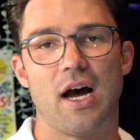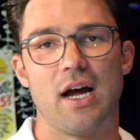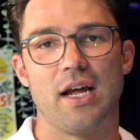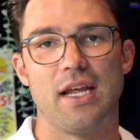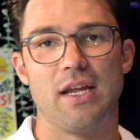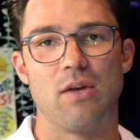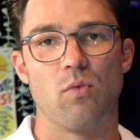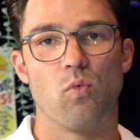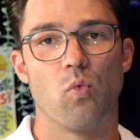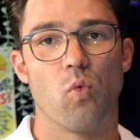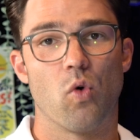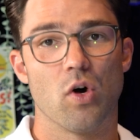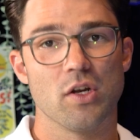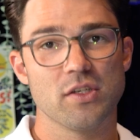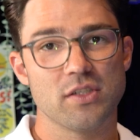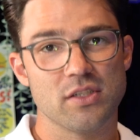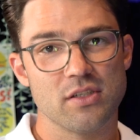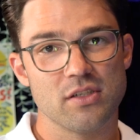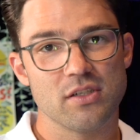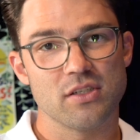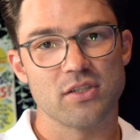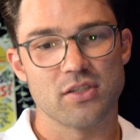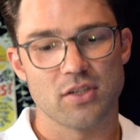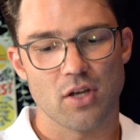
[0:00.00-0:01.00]
It
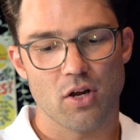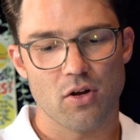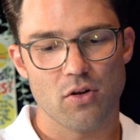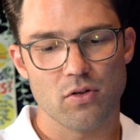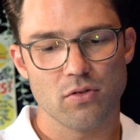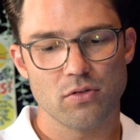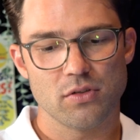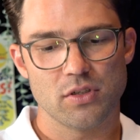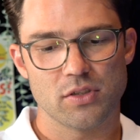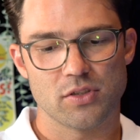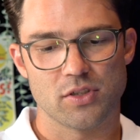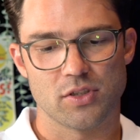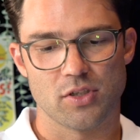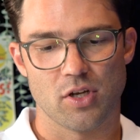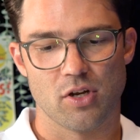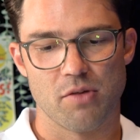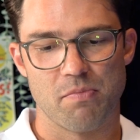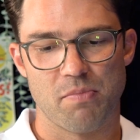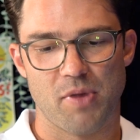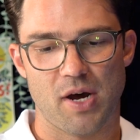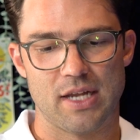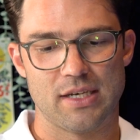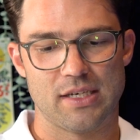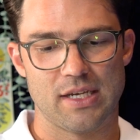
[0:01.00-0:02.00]
wasn't sold, so
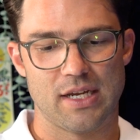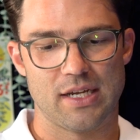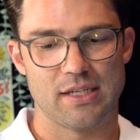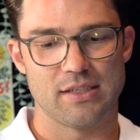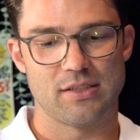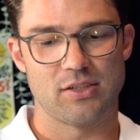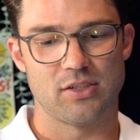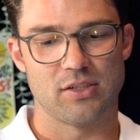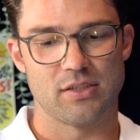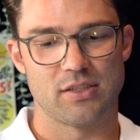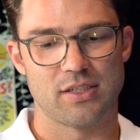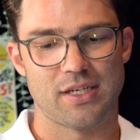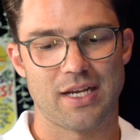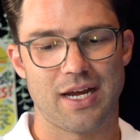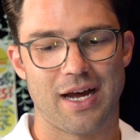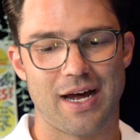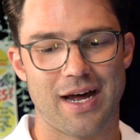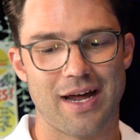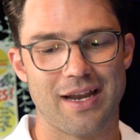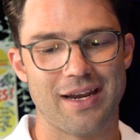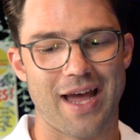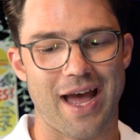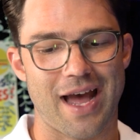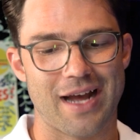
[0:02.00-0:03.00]
ByteDance just
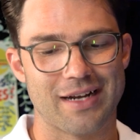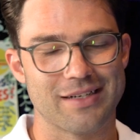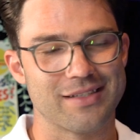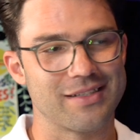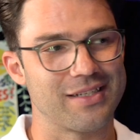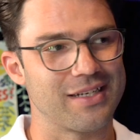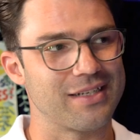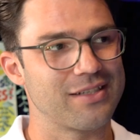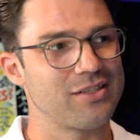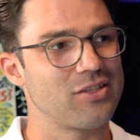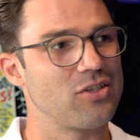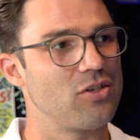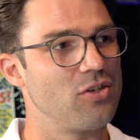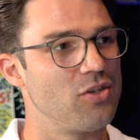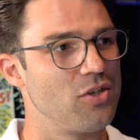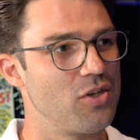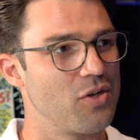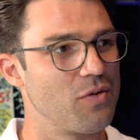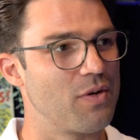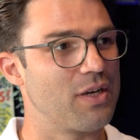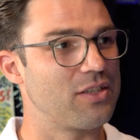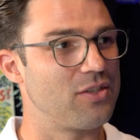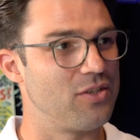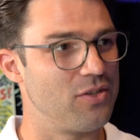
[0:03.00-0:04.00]
cut access to
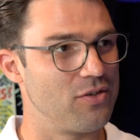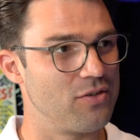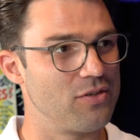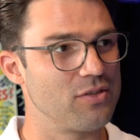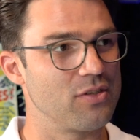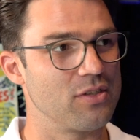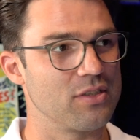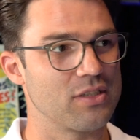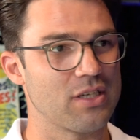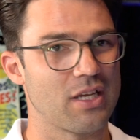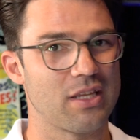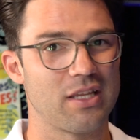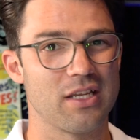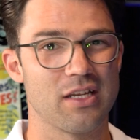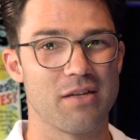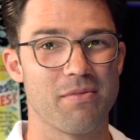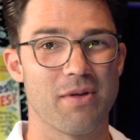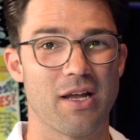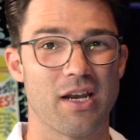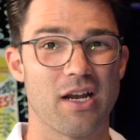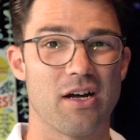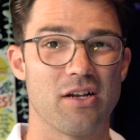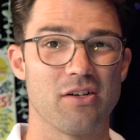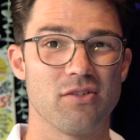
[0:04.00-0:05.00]
US users. I think
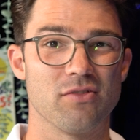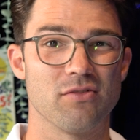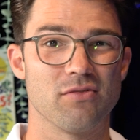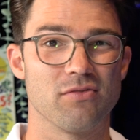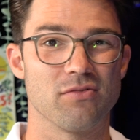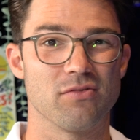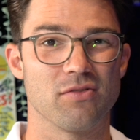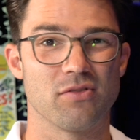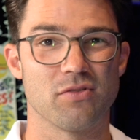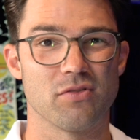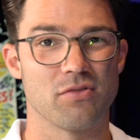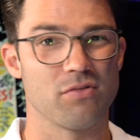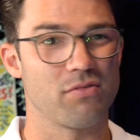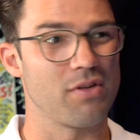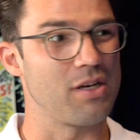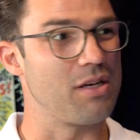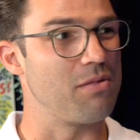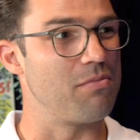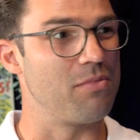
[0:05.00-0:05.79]
about 120